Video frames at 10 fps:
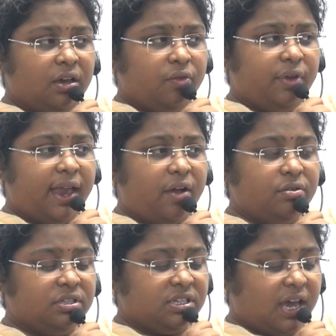We
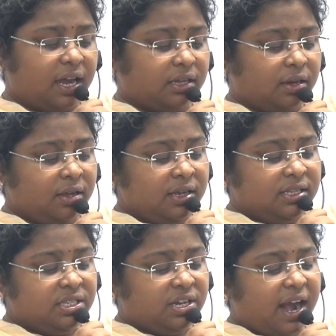have START,
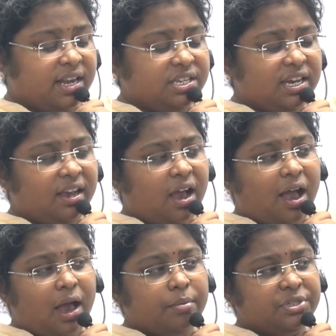Strategic
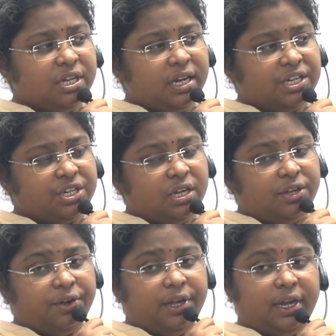Arms
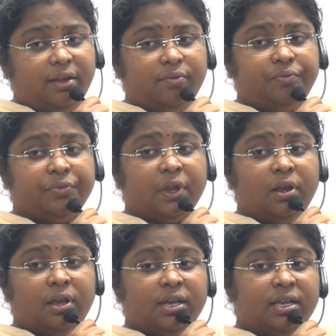Reduction Treaty.
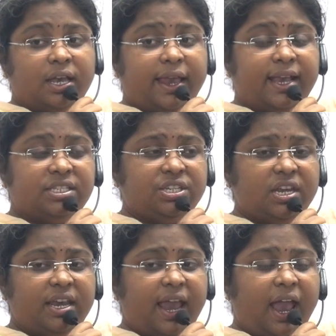
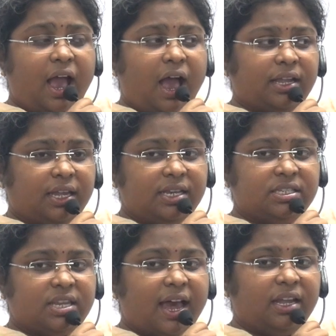START,
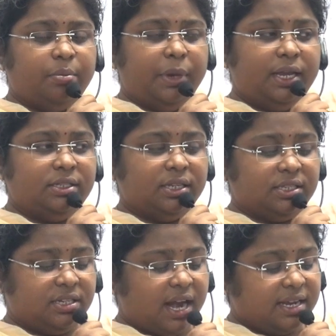START means
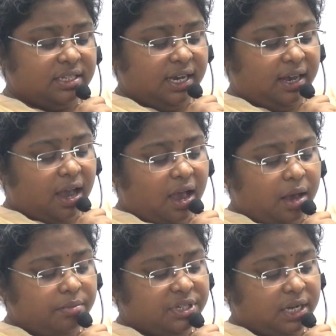Strategic
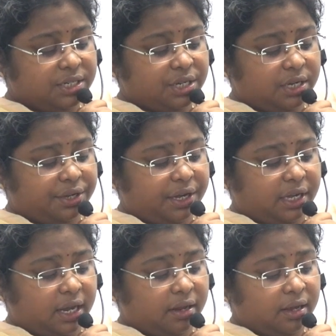Arms Reduction
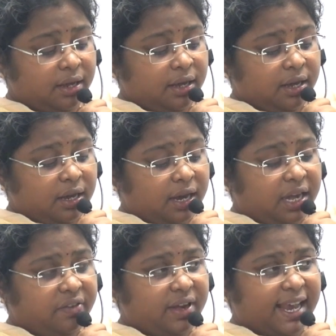Treaty.
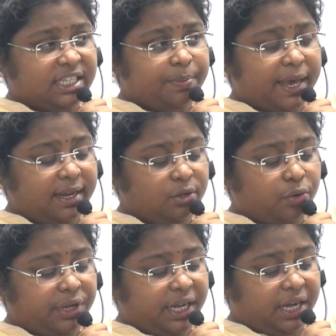It will expire in
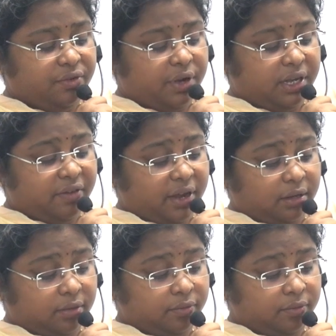2021.